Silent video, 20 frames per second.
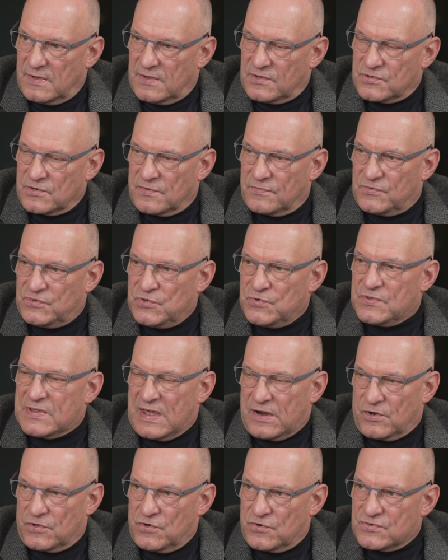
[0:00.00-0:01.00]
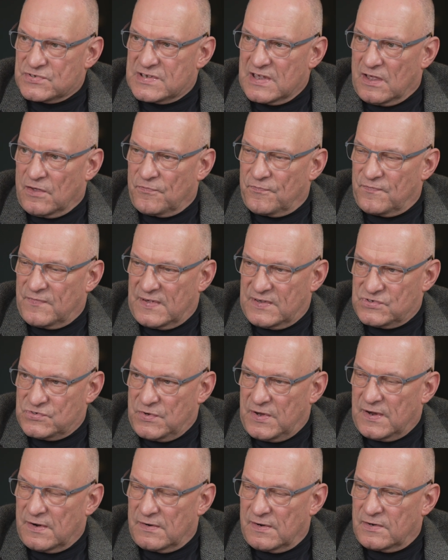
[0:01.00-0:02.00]
Sort of do that on yourself as you
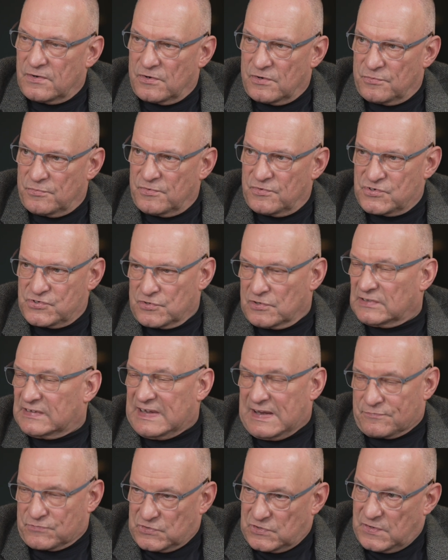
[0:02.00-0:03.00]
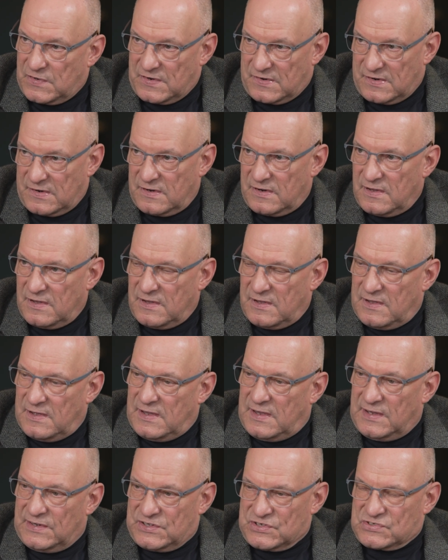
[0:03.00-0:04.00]
hear it, or shortly after you hear it.
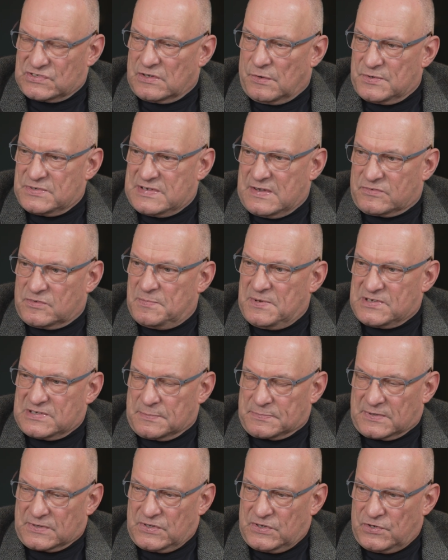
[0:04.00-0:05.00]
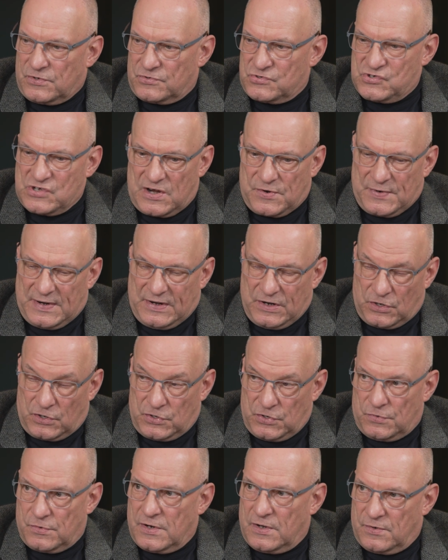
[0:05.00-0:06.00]
It doesn't always have to be something that you're generating
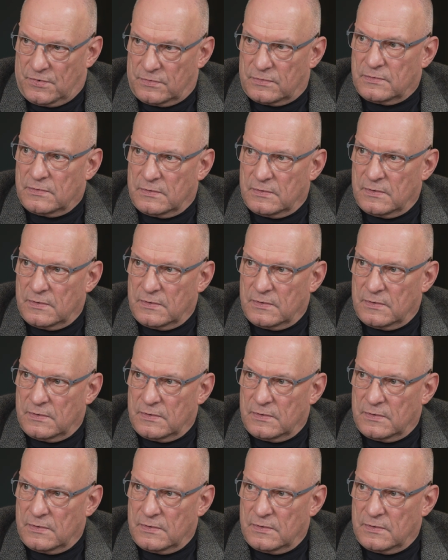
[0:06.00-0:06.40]
on your own.